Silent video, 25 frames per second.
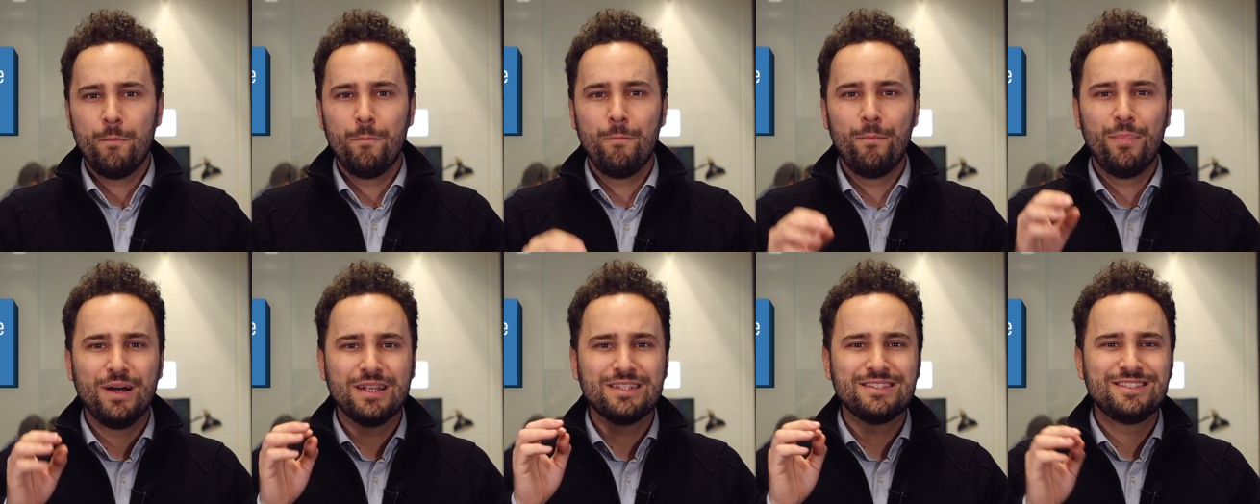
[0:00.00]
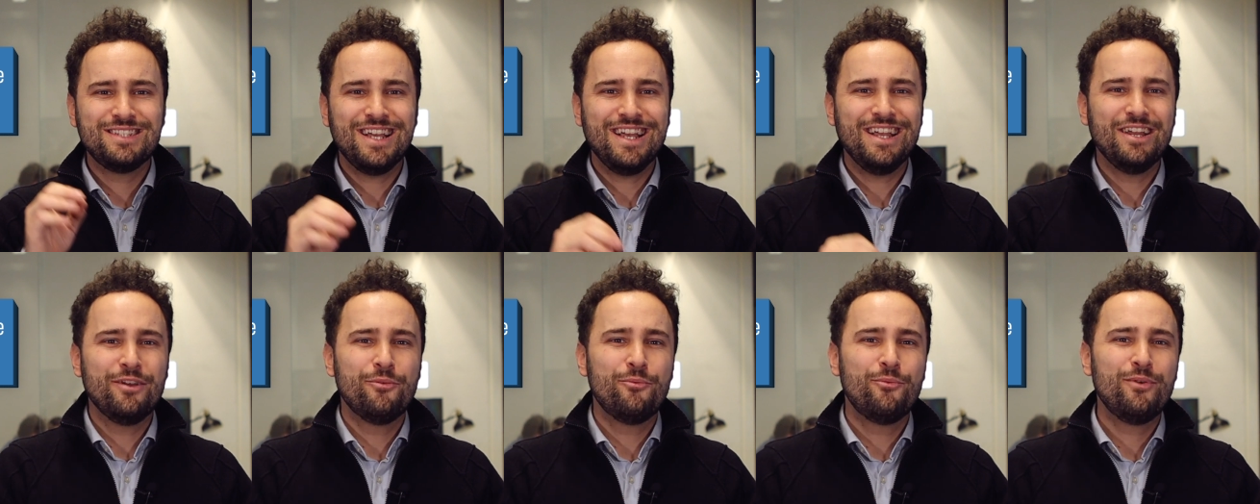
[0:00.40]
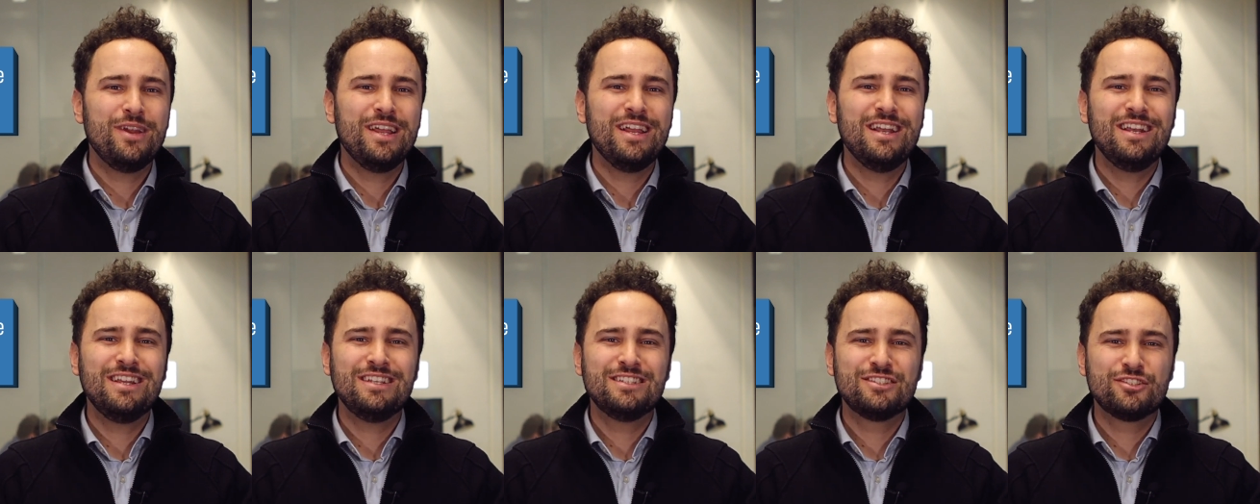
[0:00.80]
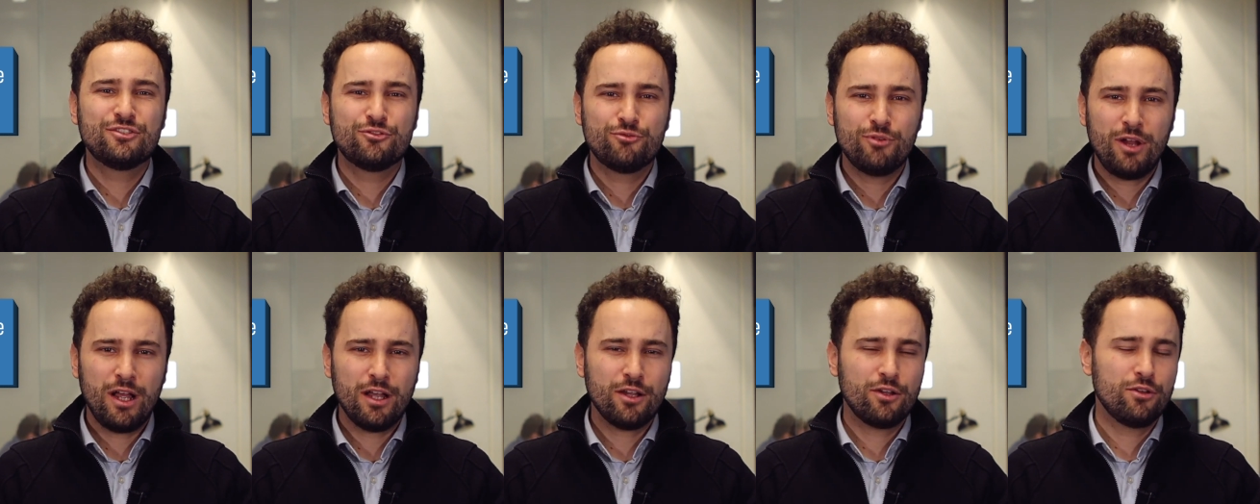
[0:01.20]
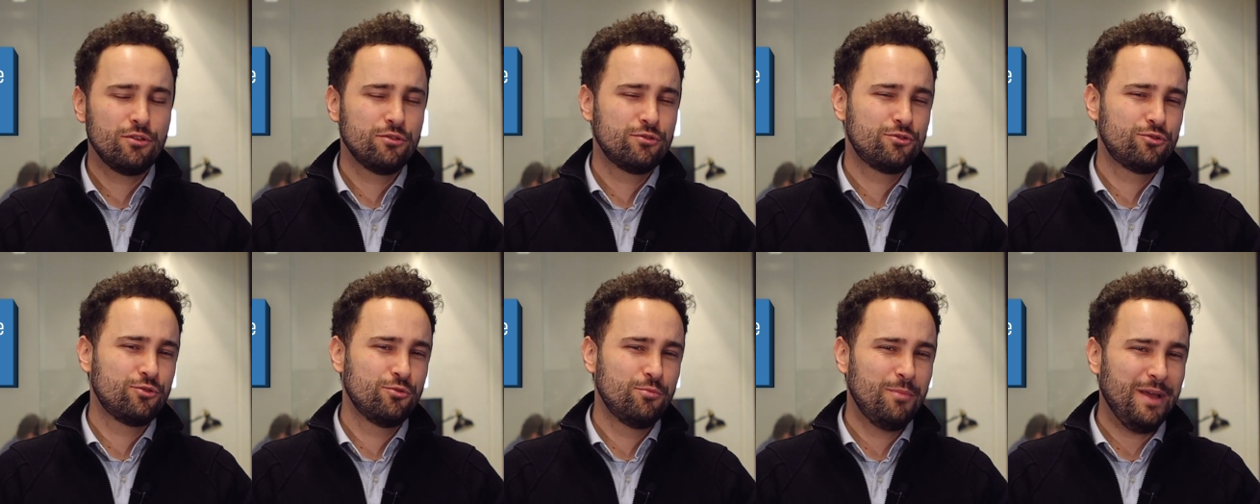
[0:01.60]
but they really
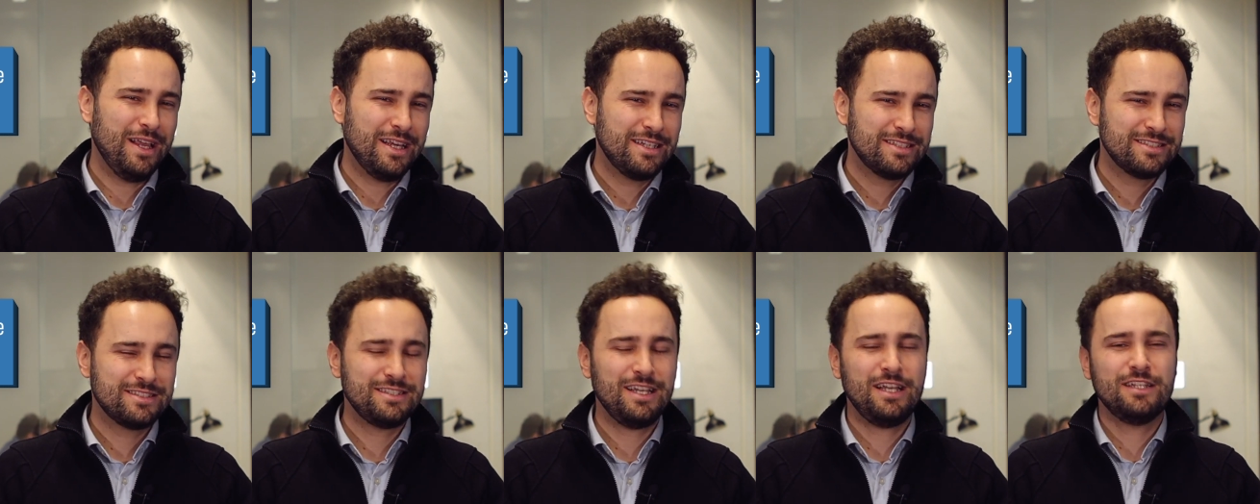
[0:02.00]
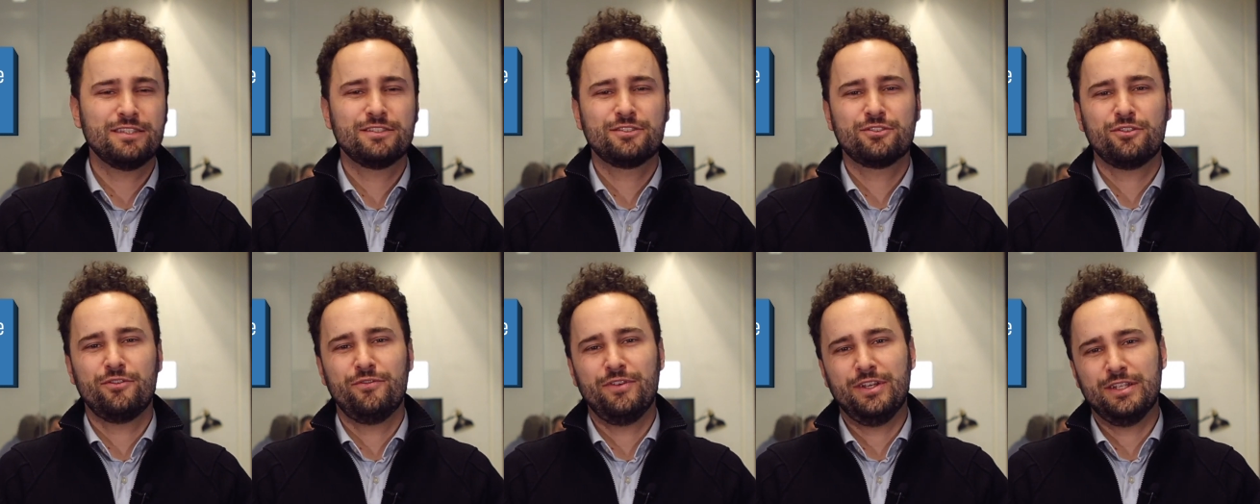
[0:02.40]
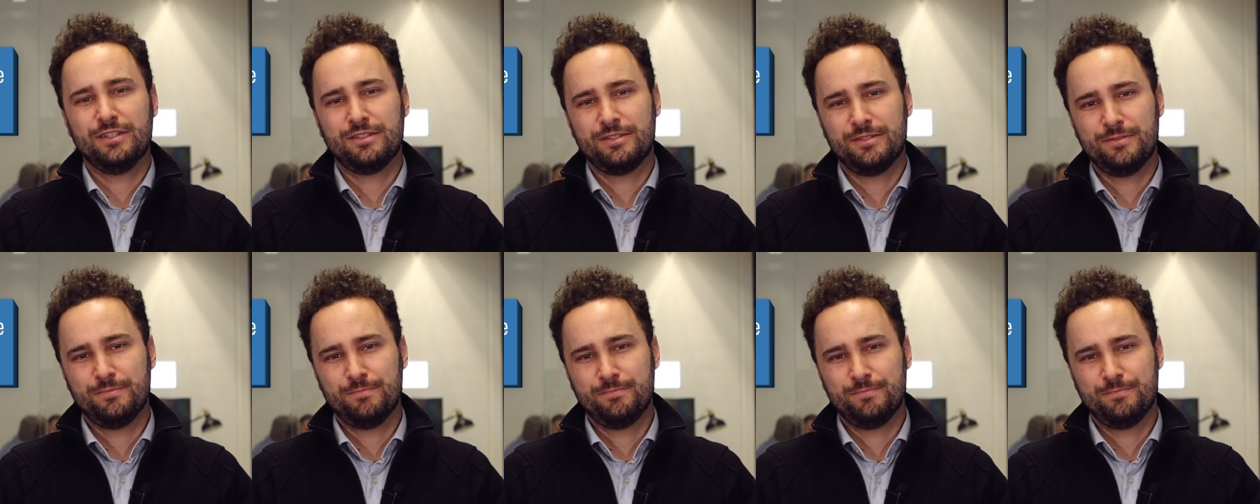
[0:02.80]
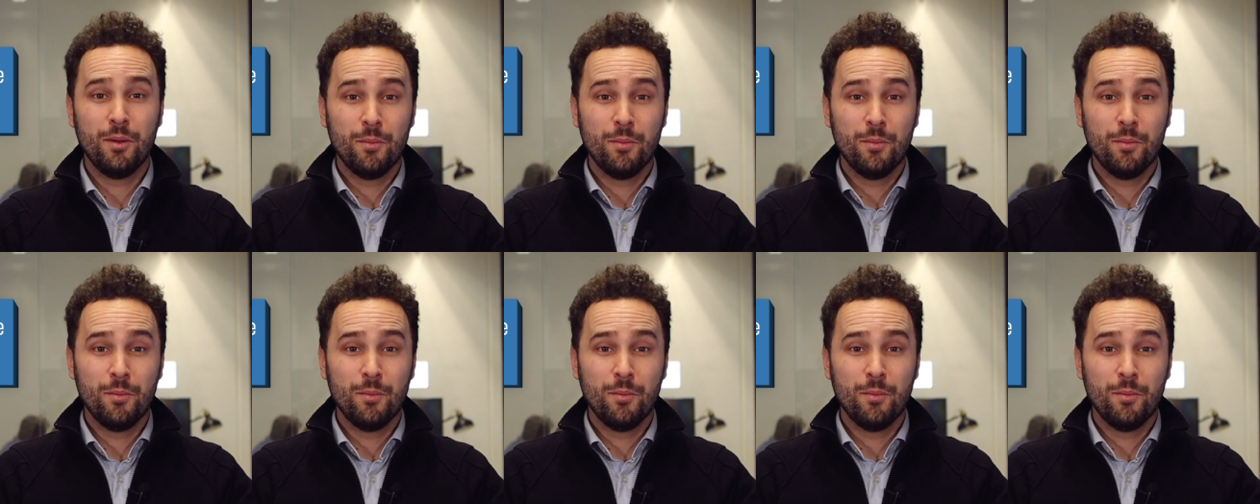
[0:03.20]
struggle to make sense of it.